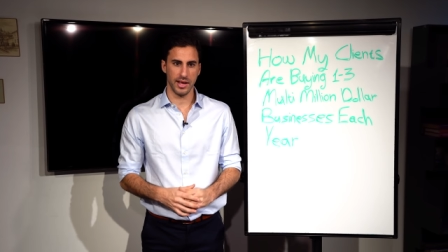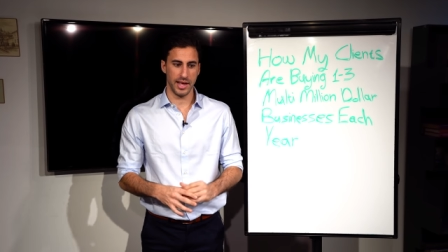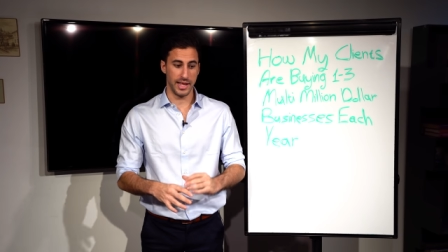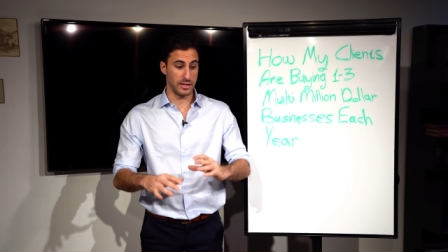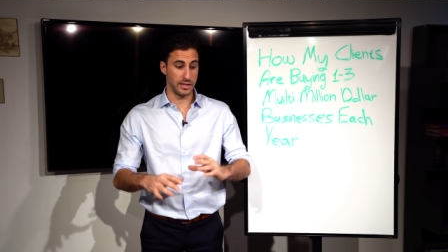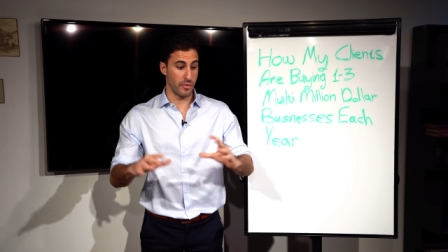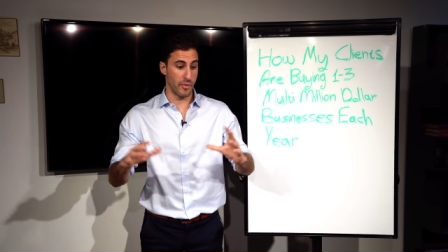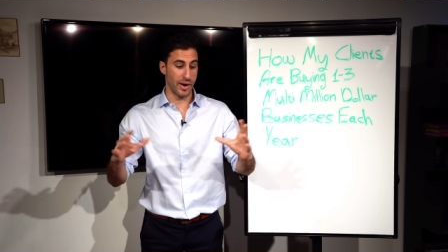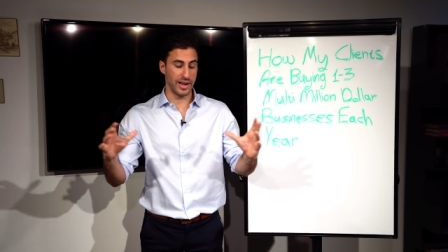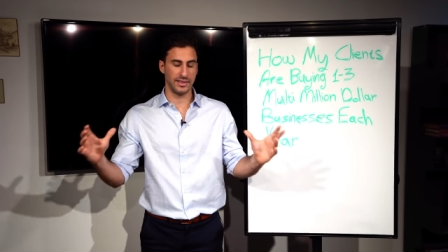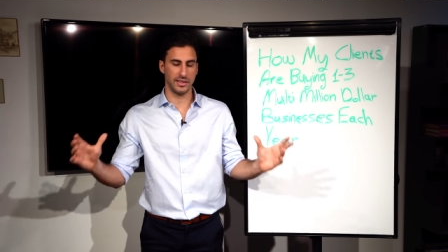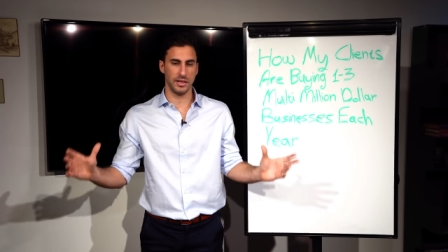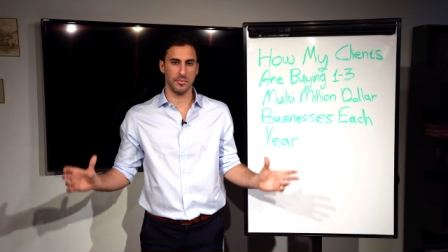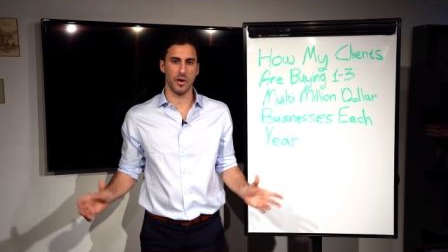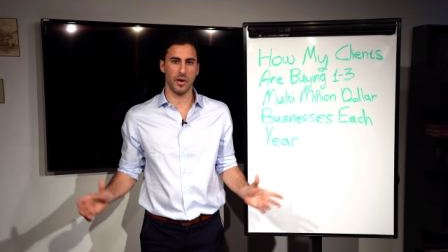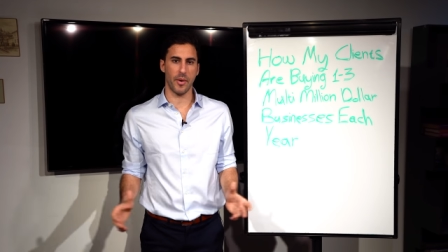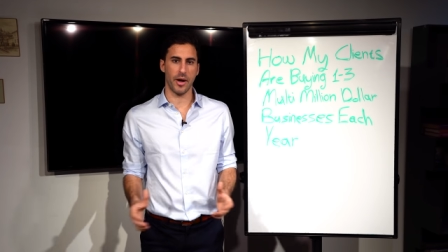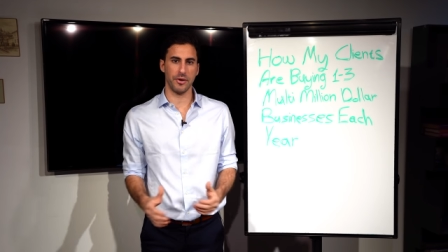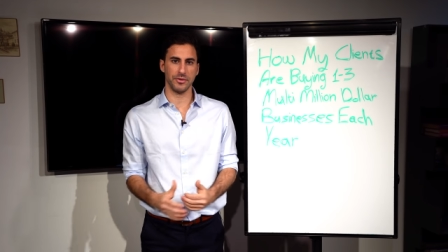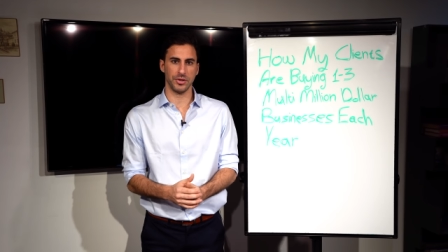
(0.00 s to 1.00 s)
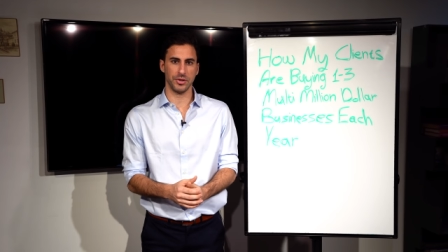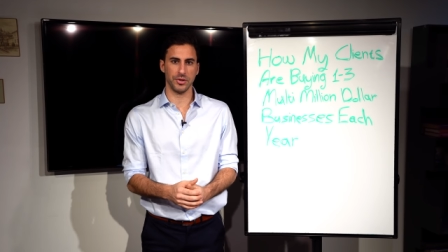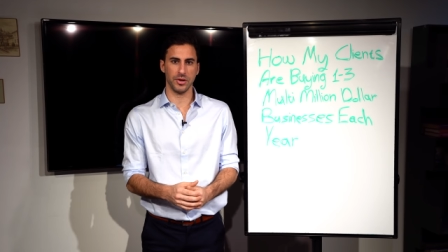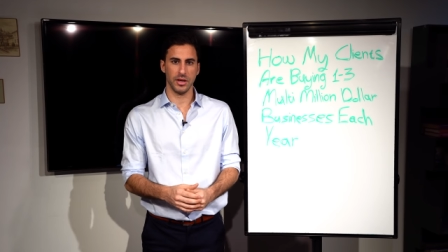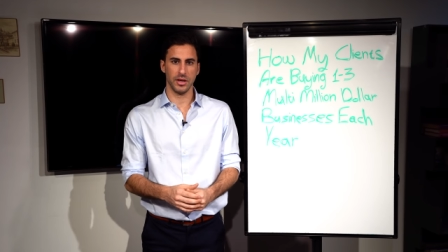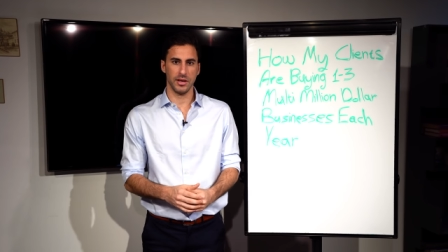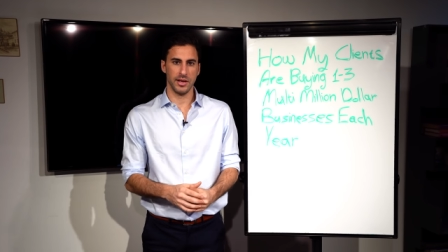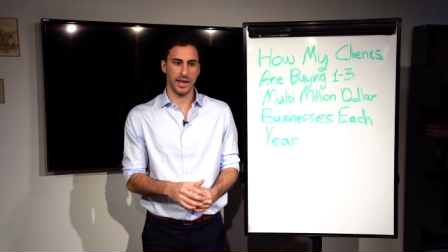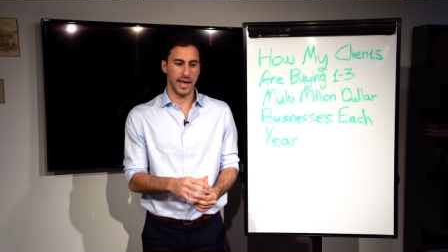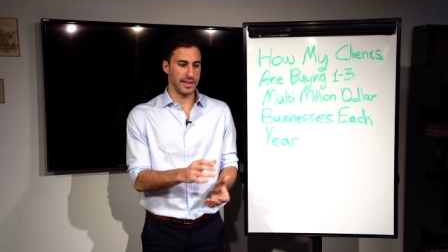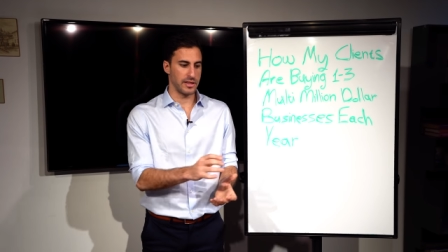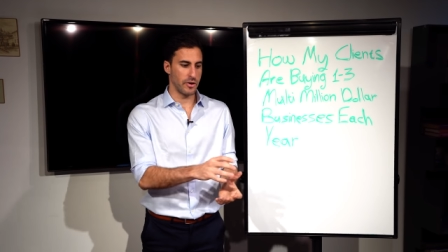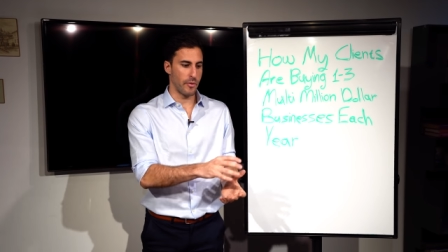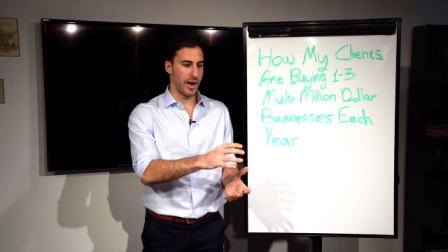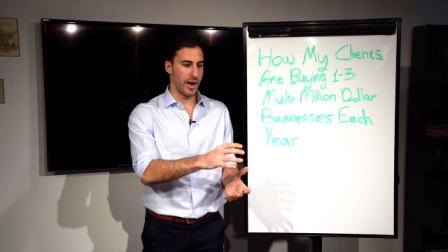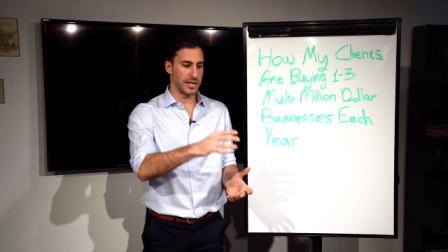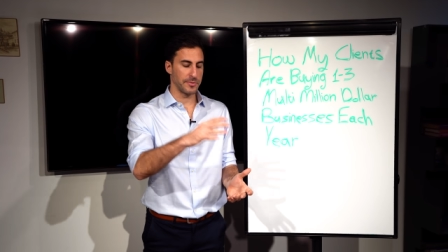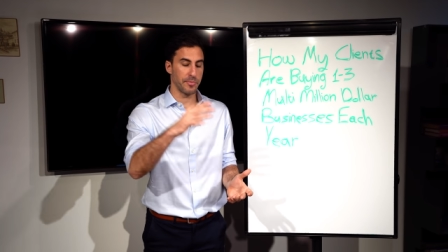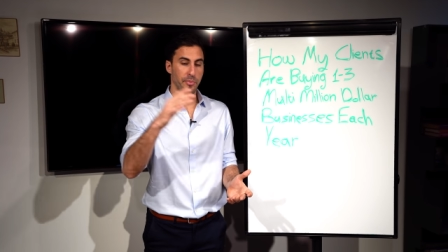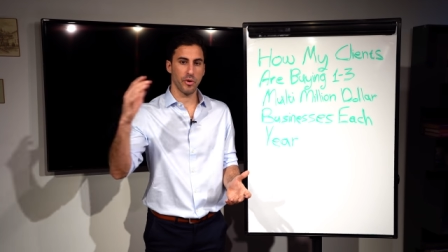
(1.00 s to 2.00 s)
and the right team around you and the
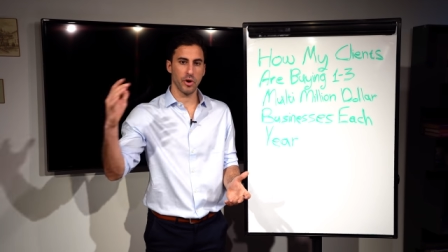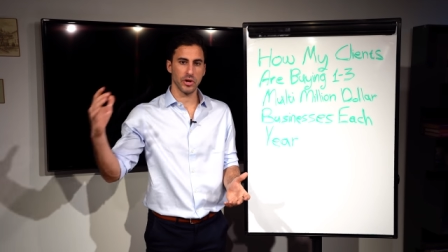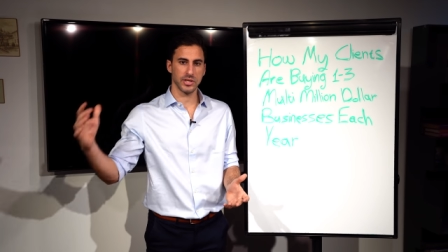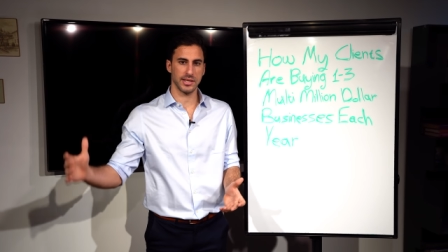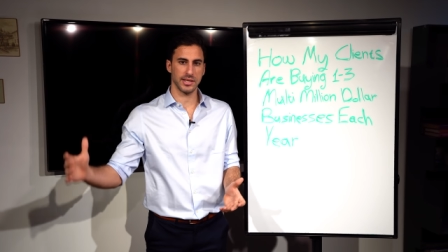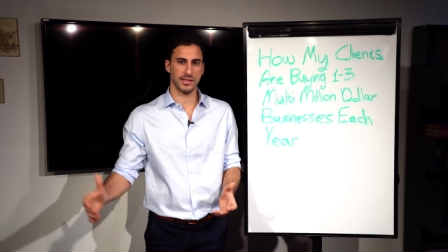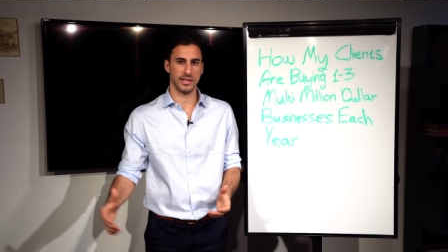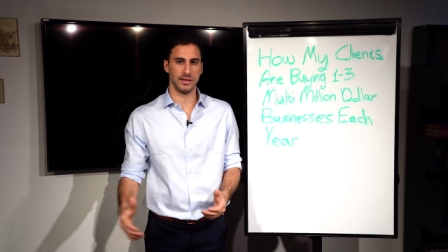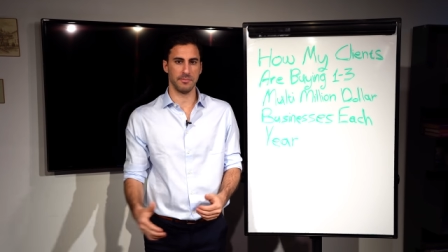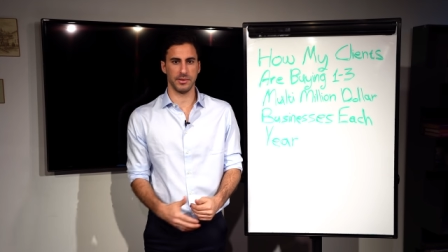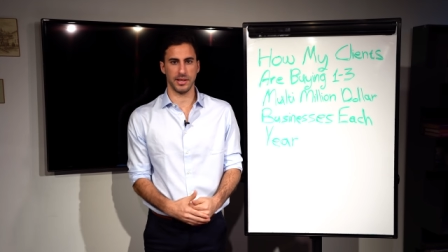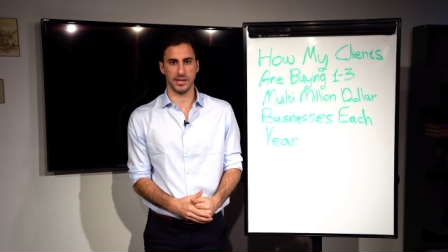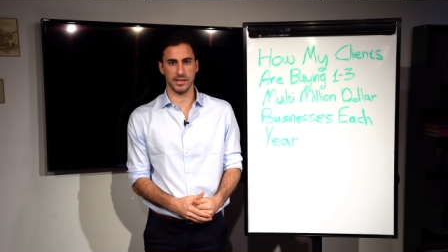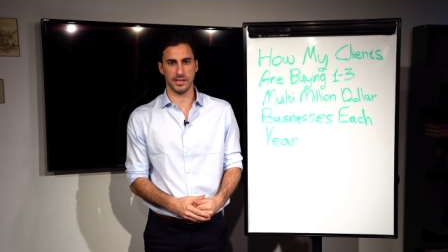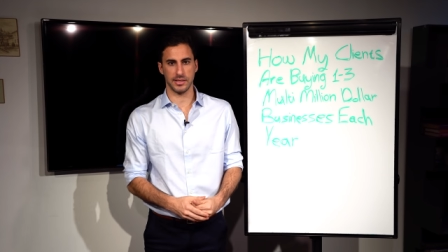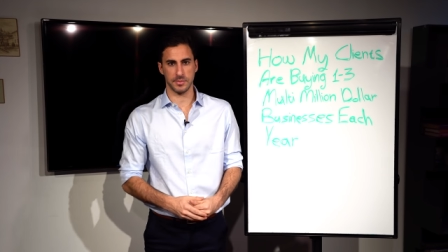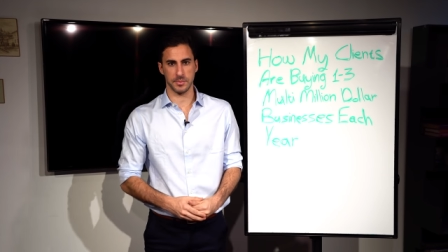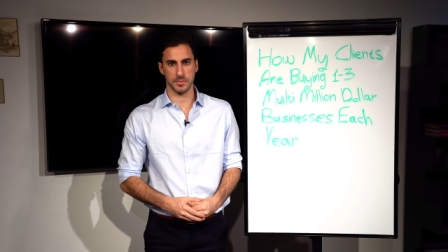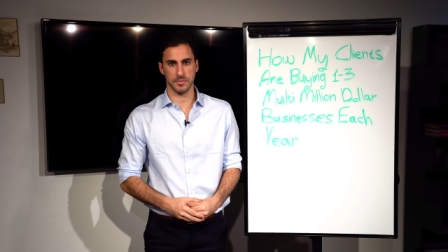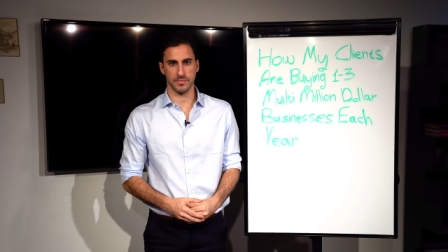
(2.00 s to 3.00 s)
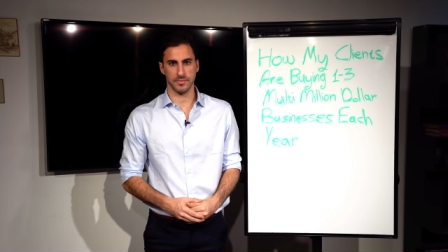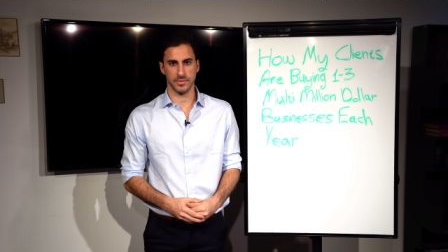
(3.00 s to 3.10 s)
right process in place.